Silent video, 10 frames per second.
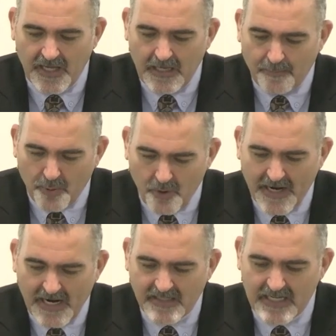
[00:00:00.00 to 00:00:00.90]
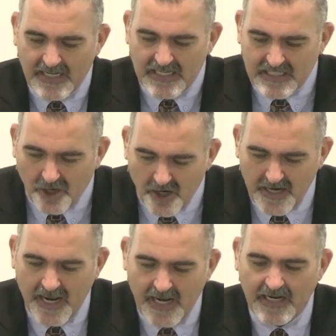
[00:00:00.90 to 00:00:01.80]
He poured out His hot
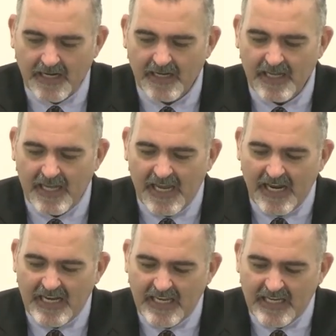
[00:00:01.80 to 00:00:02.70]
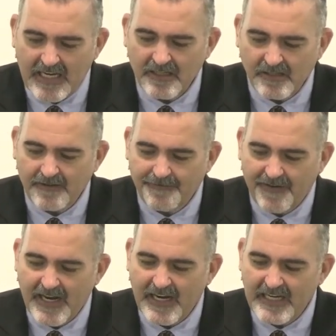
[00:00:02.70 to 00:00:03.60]
anger, and He kindled a
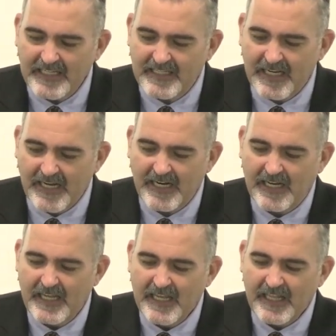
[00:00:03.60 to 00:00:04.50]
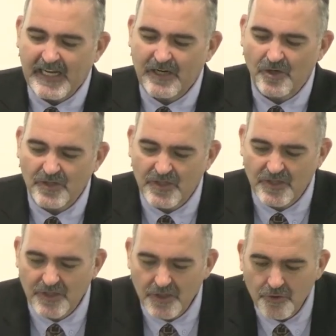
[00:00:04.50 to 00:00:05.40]
fire in Zion that
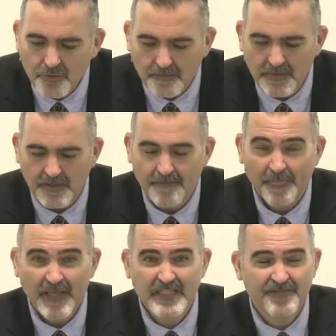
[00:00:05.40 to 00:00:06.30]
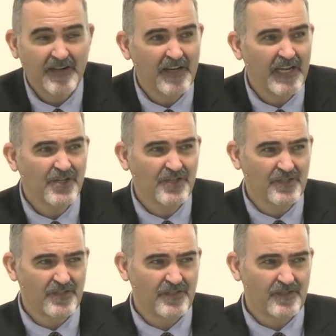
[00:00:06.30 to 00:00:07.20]
consumed its
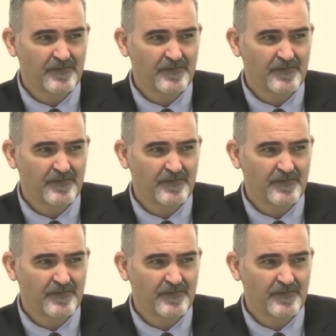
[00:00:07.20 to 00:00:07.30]
foundations.